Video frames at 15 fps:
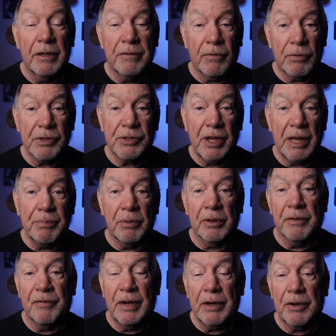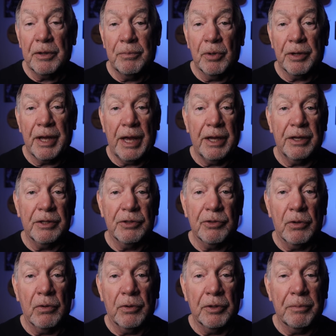For example, the variable gain
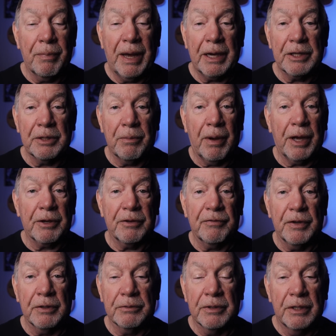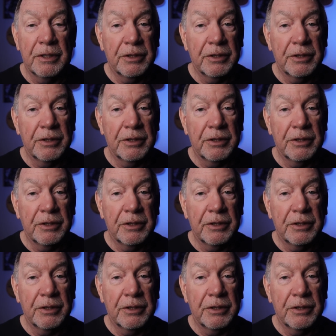control on the back of the microphone.